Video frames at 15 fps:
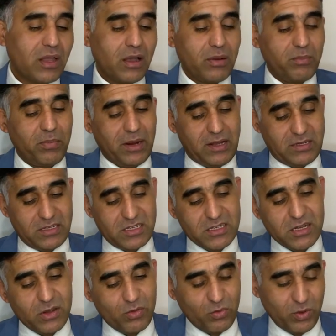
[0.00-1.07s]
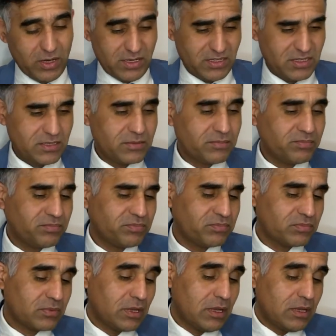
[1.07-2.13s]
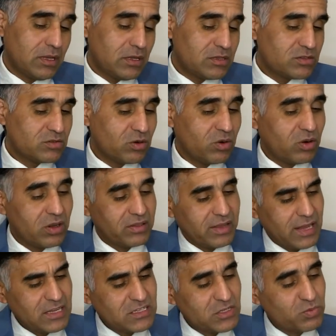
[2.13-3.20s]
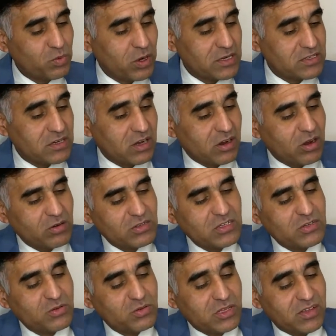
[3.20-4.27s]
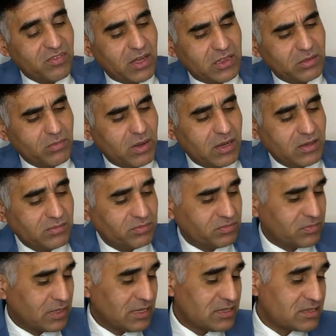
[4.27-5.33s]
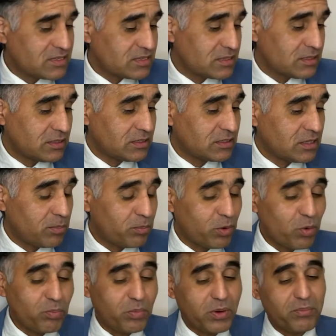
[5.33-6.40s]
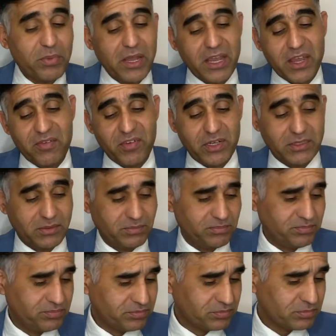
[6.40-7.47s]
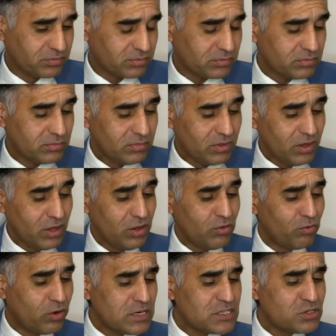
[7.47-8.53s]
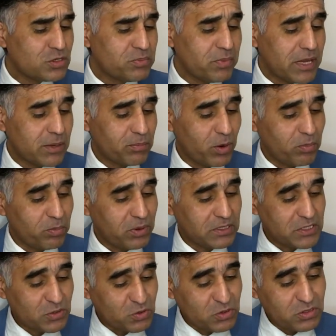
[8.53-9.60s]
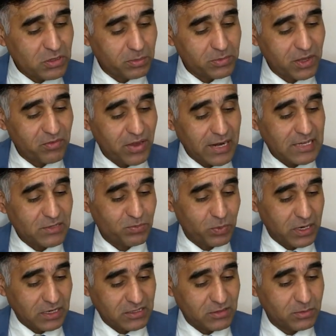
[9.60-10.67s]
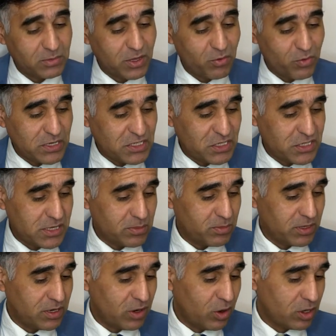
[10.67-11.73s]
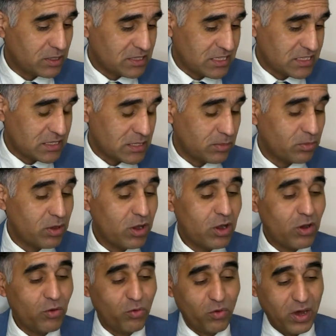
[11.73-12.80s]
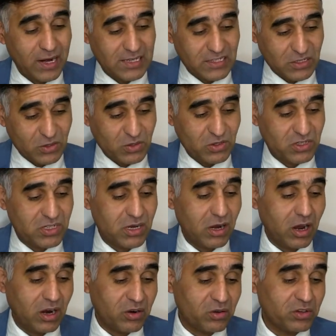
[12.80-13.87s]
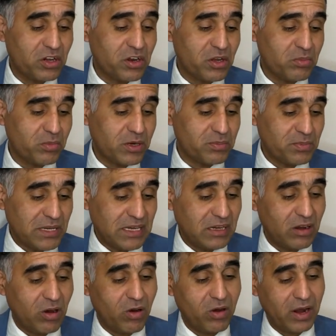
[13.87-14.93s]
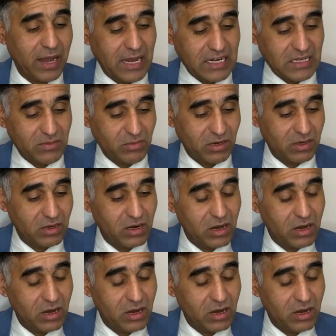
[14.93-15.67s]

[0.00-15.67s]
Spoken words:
plant world. So next point according to Devatma is the proper behavior. One should make proper use of the various products of the vegetable kingdom for his good, another human being or animal,